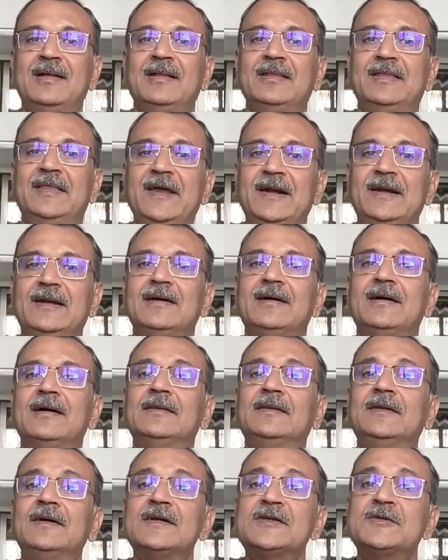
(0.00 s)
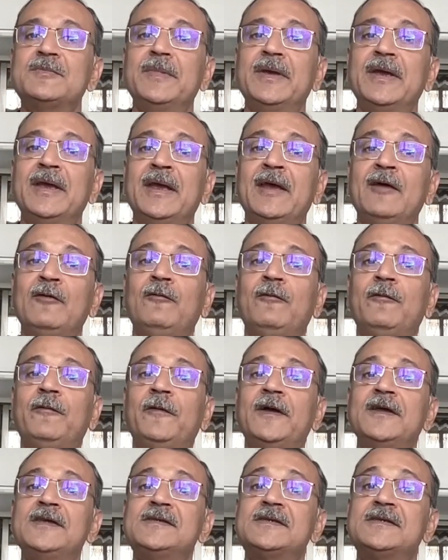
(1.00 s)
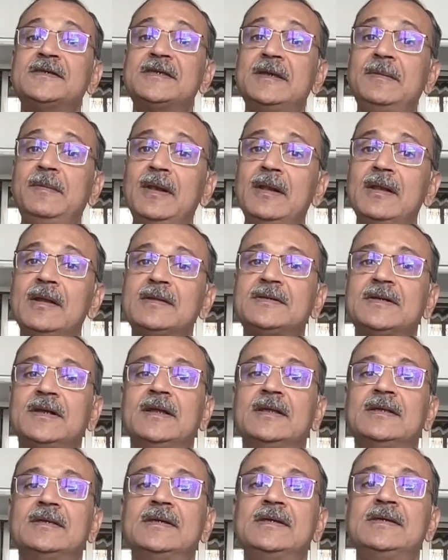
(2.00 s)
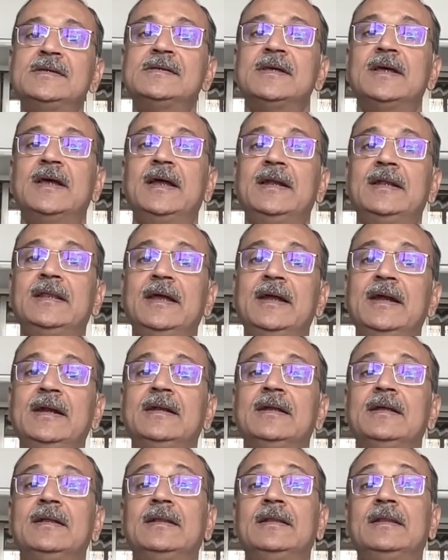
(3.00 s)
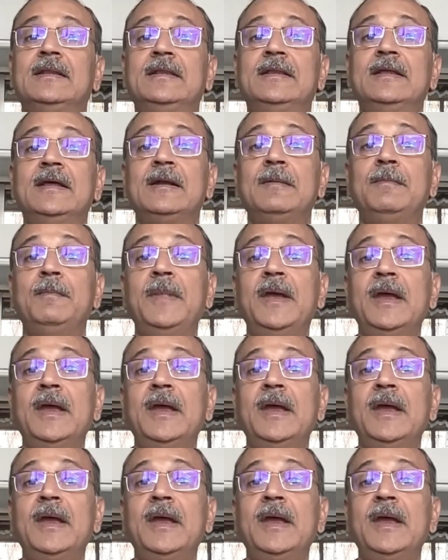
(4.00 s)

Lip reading: that others may have faced similar challenges, and that there